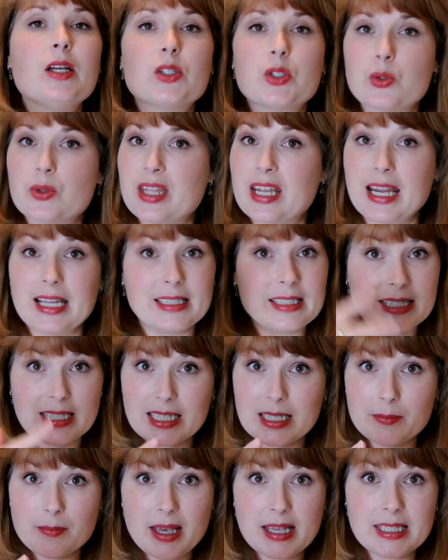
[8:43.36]
so that I
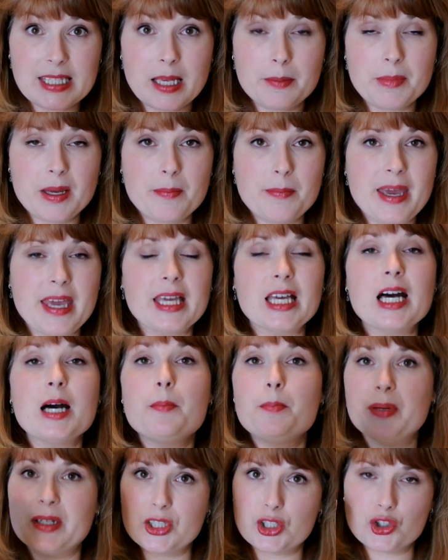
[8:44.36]
didn't mess up my
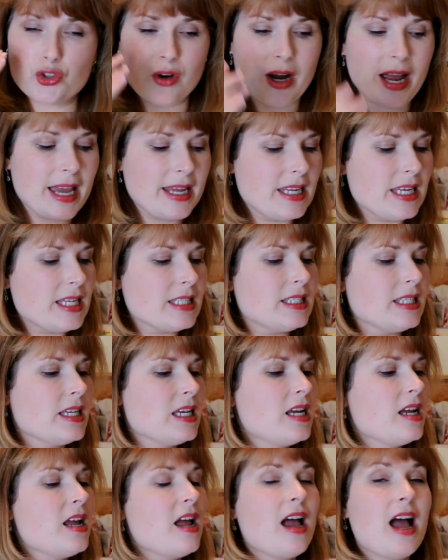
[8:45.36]
makeup, but it dried it.
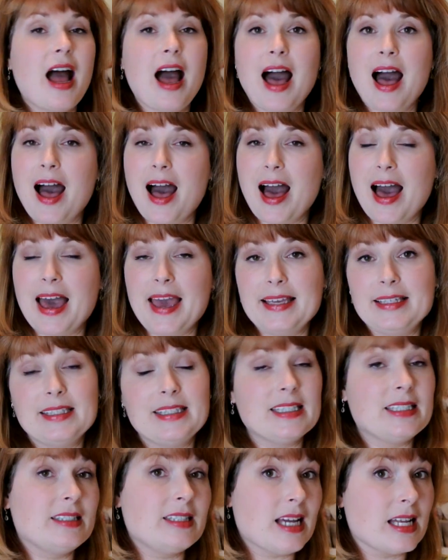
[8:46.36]
I
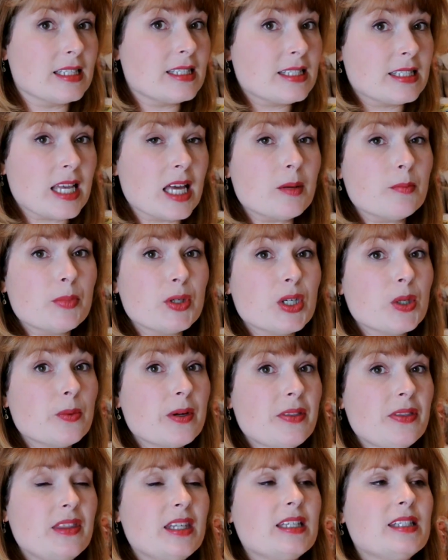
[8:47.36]
did not sunburn
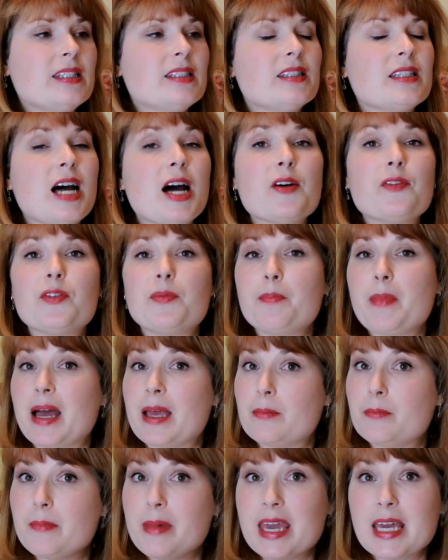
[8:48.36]
with this stuff.
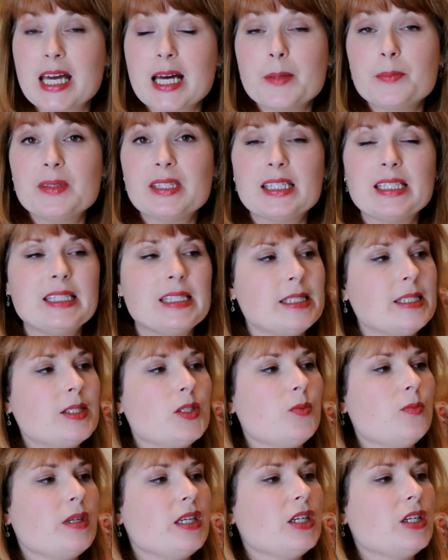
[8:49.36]
My makeup didn't
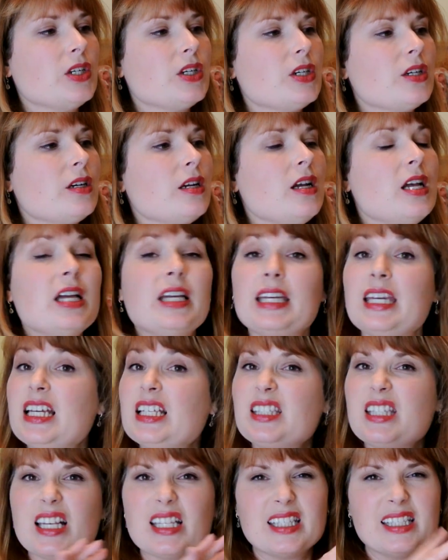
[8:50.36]
smear.
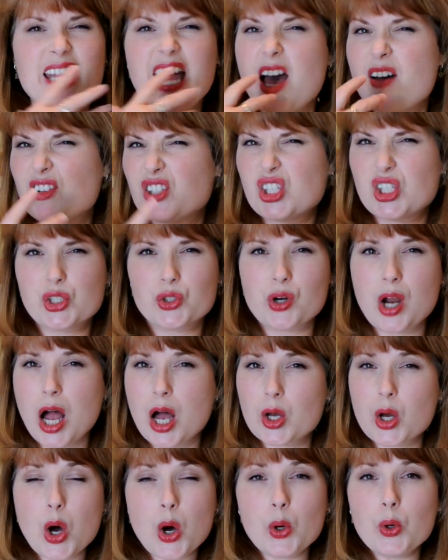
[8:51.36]
It doesn't have a
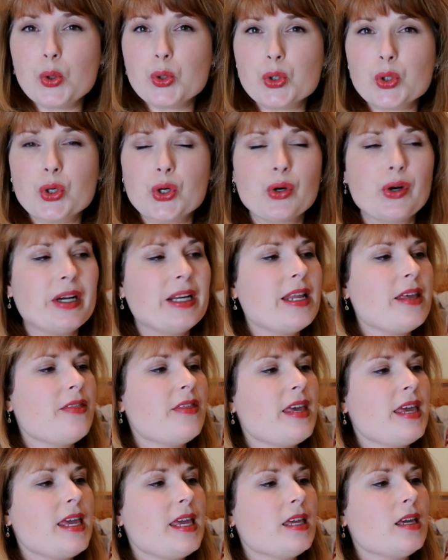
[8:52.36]
strong odor or
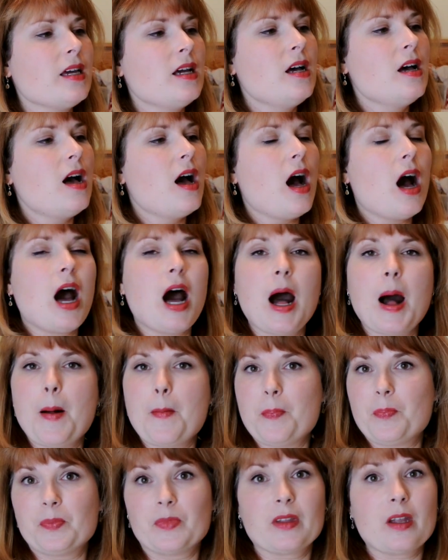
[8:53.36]
anything.
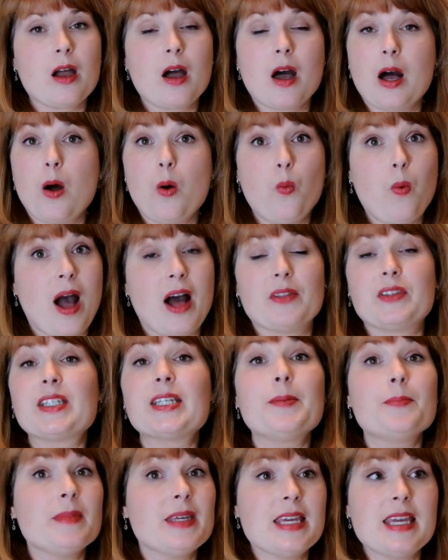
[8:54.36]
Um, well,
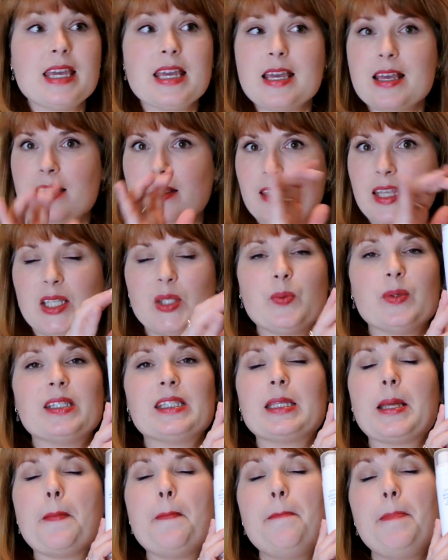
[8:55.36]
to me, this
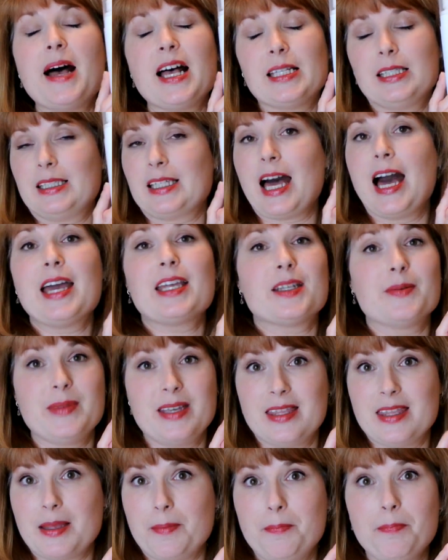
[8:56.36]
was the best item
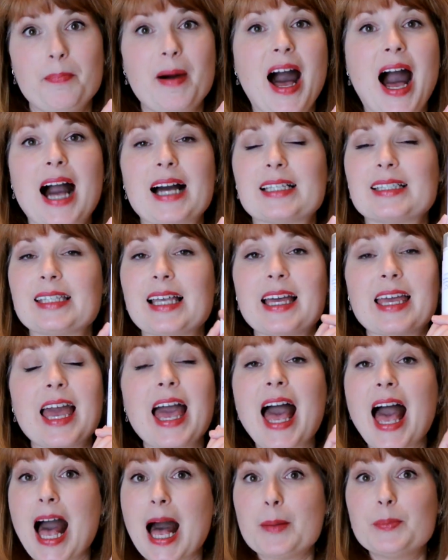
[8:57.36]
in the box. I
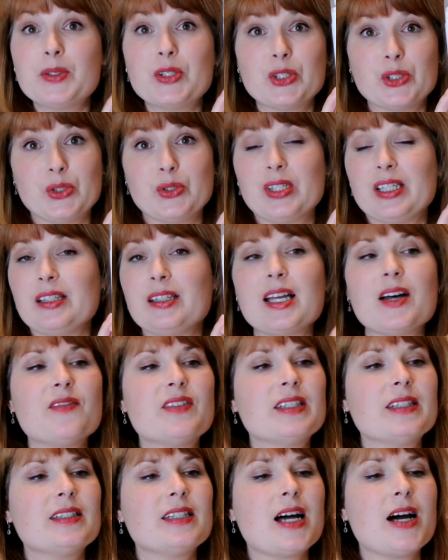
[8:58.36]
absolutely love
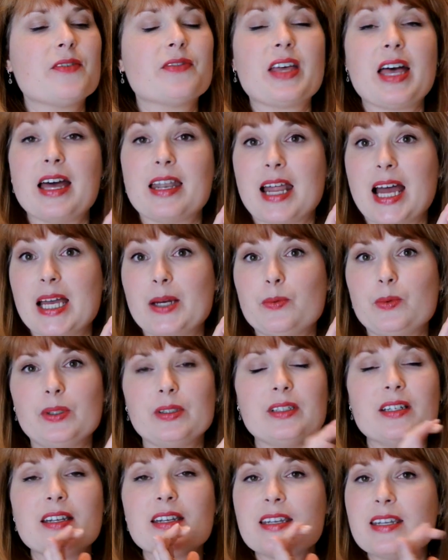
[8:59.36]
this stuff, and I
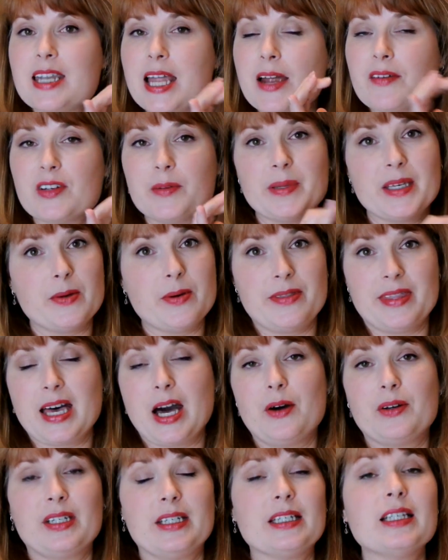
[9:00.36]
will never be
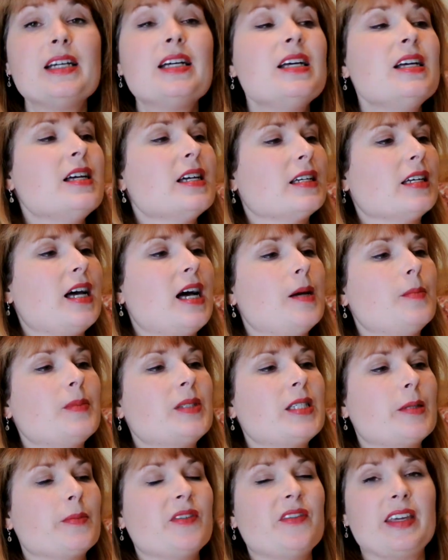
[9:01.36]
without it come
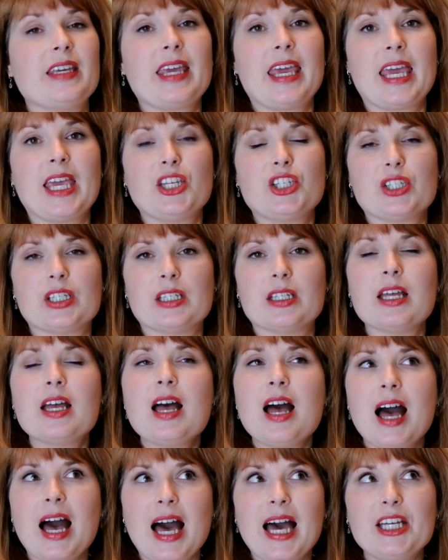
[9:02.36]
summer vacation.
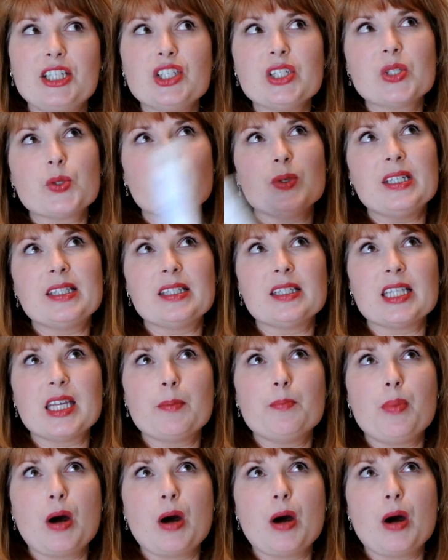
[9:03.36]
I just recently